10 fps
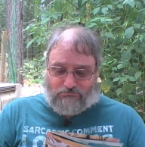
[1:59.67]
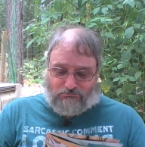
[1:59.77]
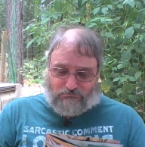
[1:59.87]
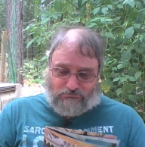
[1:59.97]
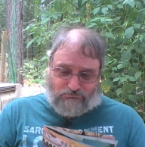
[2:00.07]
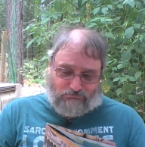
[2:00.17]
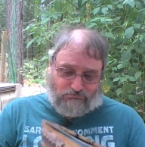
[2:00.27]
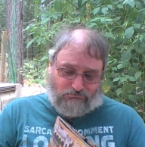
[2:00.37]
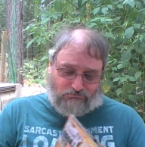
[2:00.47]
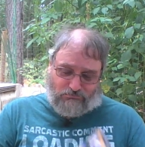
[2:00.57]

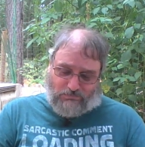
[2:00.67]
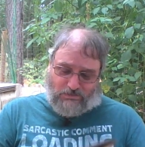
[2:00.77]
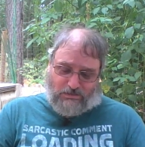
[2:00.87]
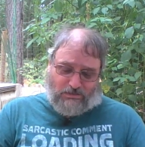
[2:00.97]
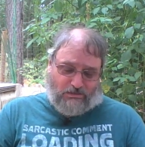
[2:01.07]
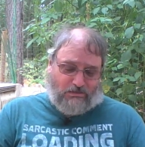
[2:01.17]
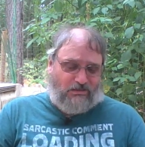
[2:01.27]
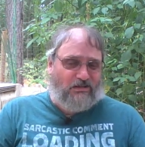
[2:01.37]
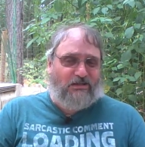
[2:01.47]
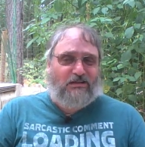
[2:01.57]

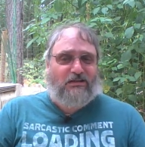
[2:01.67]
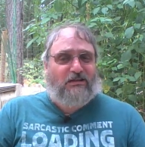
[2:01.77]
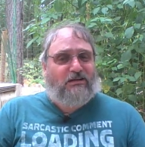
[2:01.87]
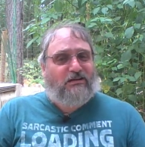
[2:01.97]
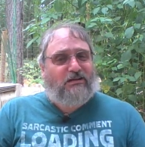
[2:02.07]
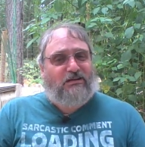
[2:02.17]
Nobody speaks.